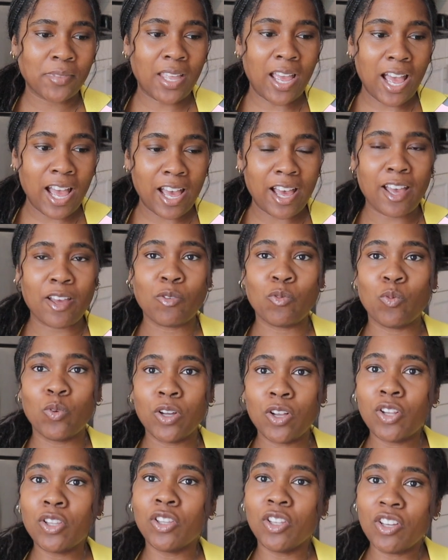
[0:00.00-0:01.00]
I
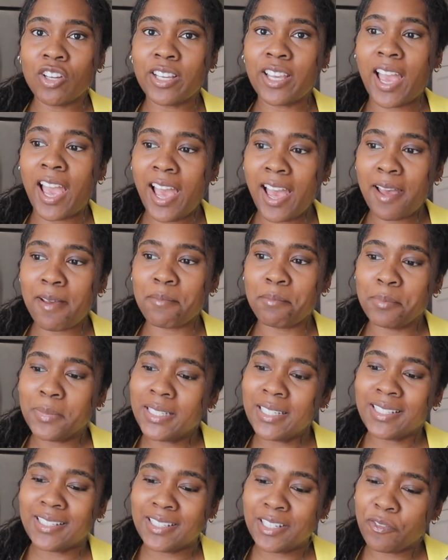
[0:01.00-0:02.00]
will look at
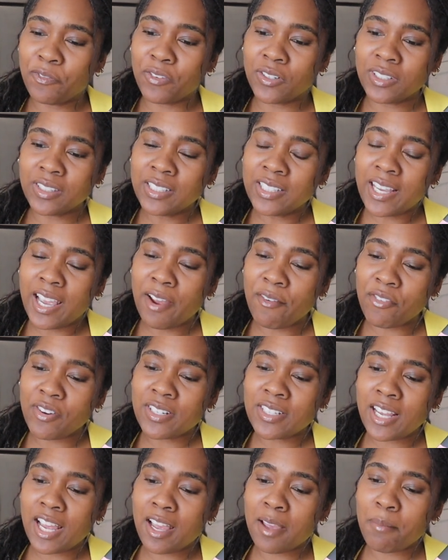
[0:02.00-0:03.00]
meat differently every
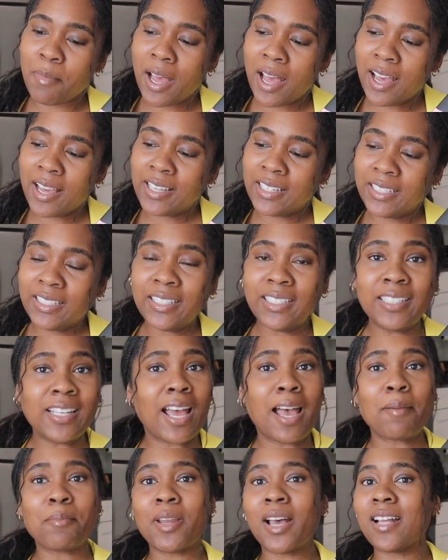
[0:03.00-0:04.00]
time I eat
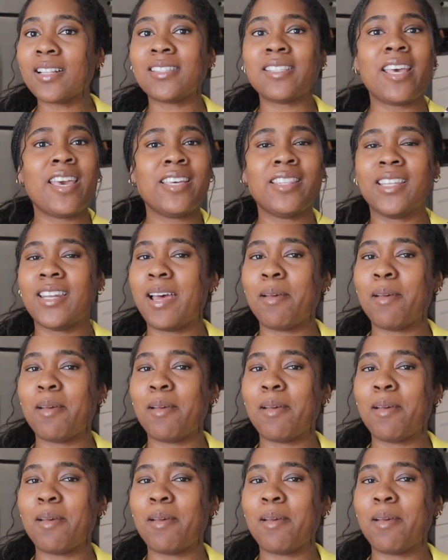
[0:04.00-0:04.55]
it. I'm not saying that